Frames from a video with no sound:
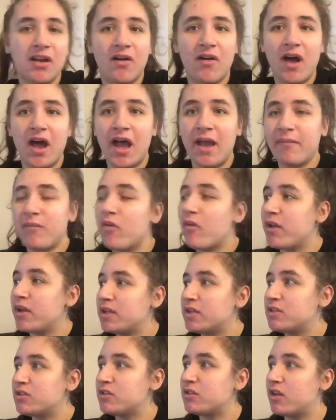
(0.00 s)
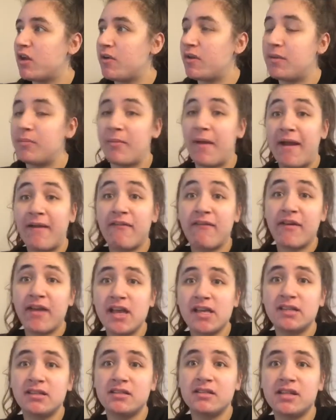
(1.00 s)
so I'm going to go eat
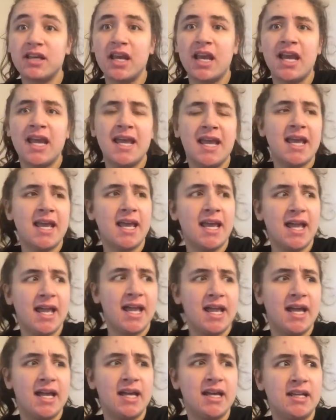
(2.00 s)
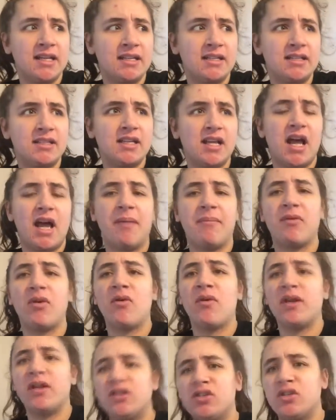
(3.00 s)
breakfast, and I'm
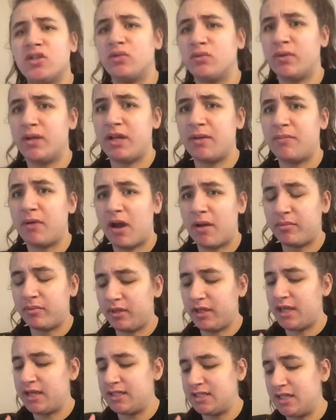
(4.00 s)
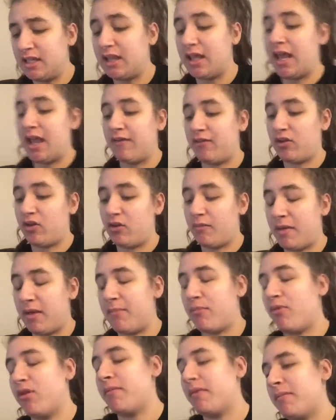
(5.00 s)
going to read probably until I have to go to my
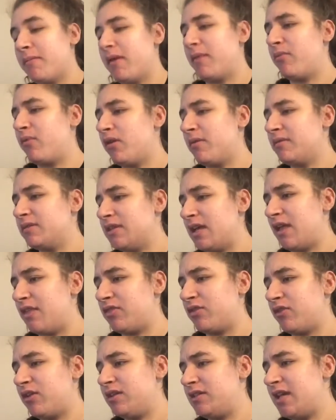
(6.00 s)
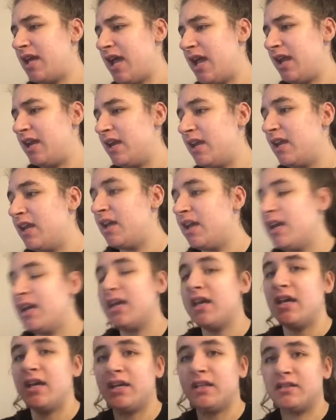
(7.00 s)
appointment. My appointment's at 3.10.
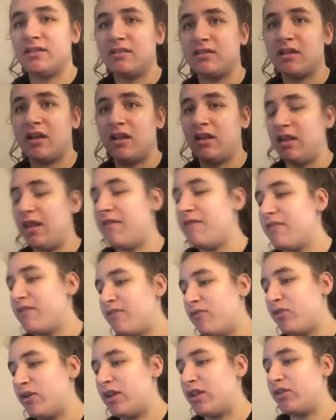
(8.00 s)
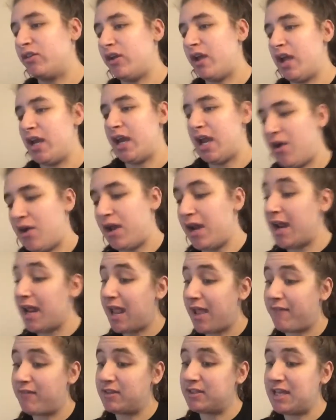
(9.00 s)
It's 11.43 right now, and I
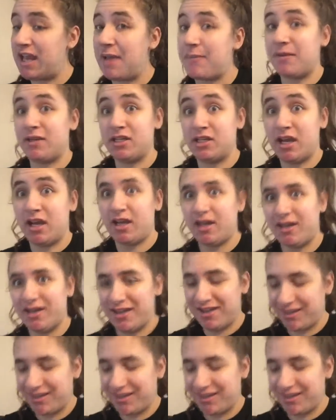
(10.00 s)
have a snappy chat.